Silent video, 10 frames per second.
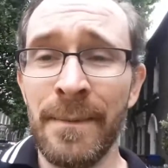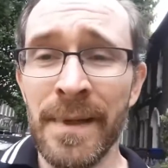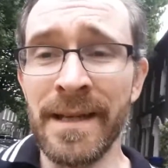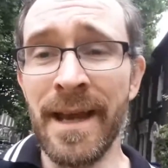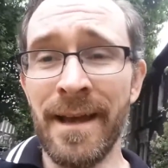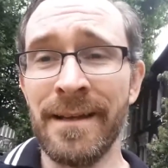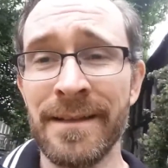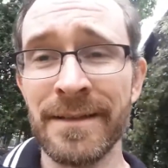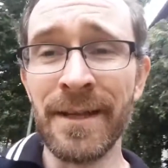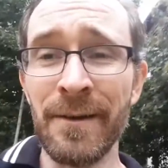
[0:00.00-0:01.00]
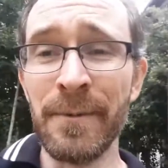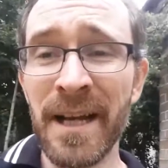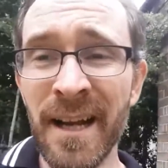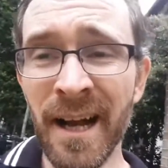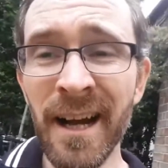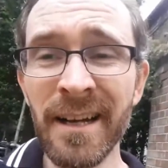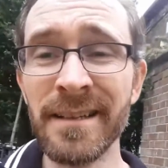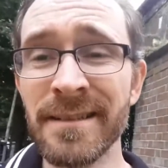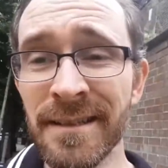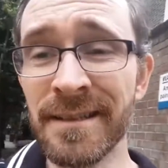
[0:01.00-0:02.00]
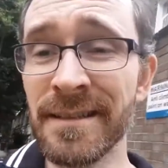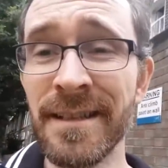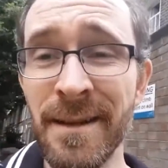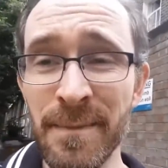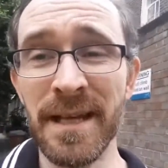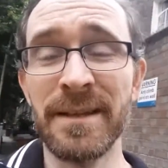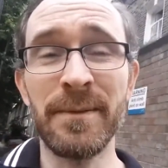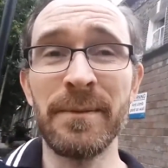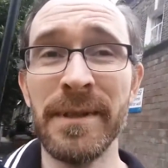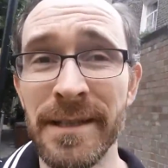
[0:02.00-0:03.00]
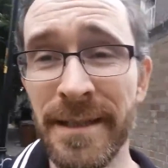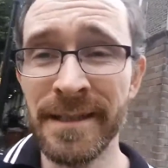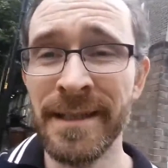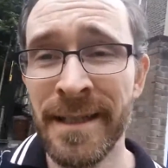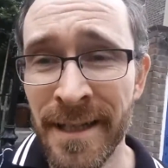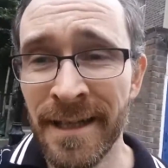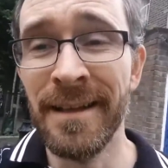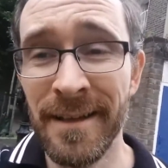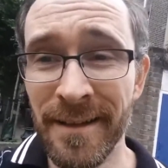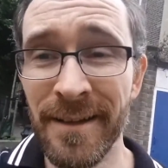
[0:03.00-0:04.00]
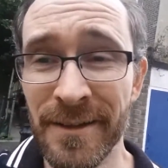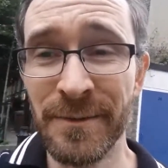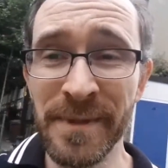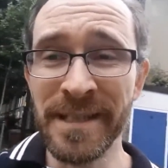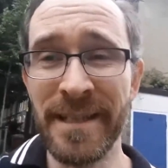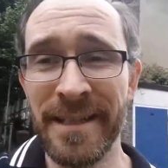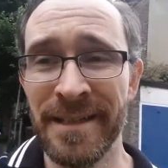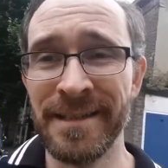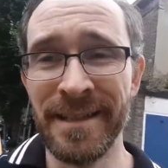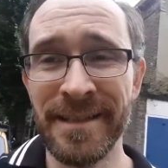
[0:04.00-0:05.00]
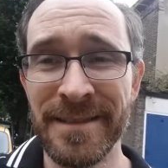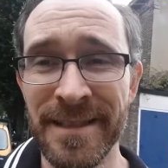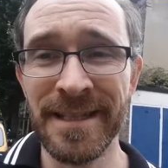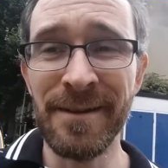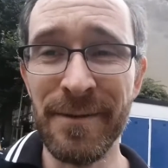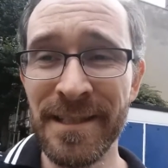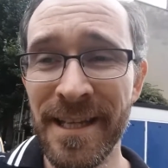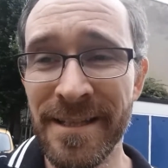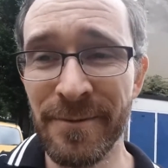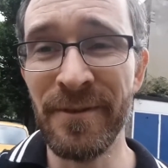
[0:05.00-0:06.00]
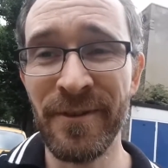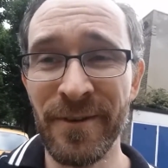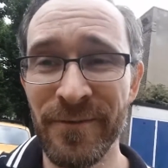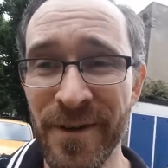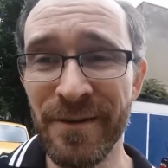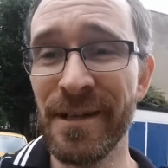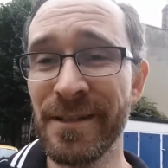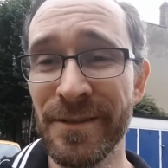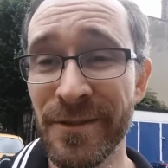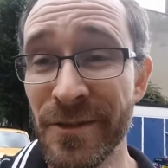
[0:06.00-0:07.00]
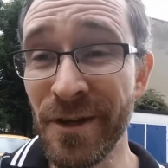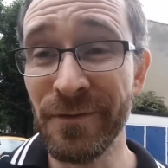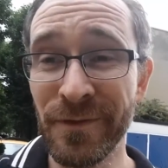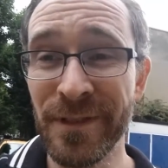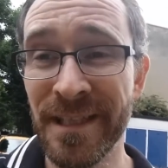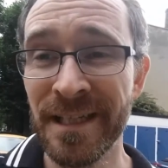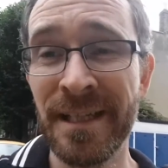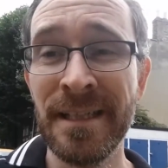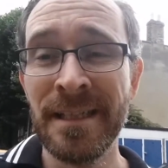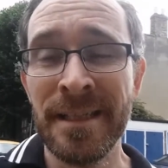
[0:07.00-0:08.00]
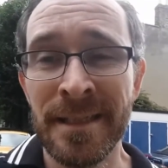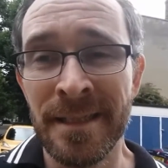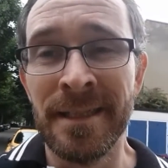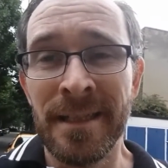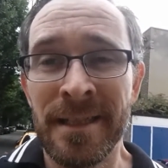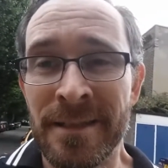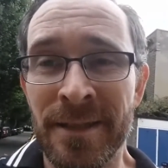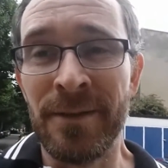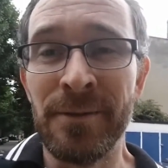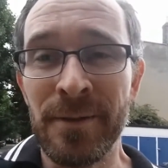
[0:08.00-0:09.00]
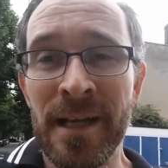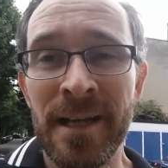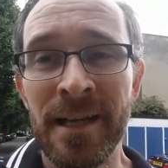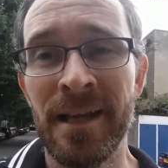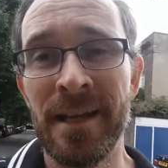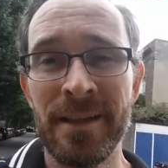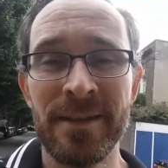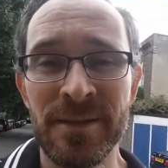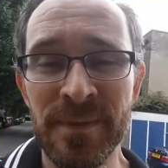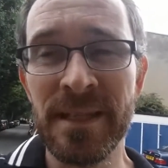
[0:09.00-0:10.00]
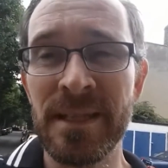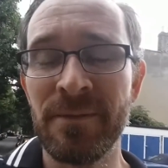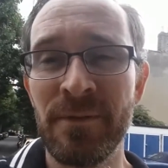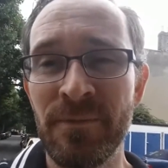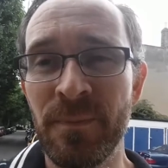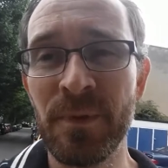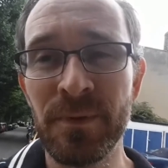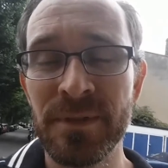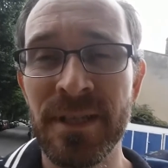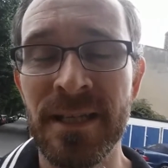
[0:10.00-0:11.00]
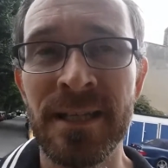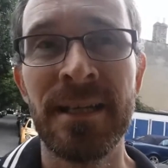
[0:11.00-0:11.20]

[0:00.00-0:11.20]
but yeah, so we're kind of still at the same place we were last week, and 6 hours later we've got very little to show for it. So this week we've bought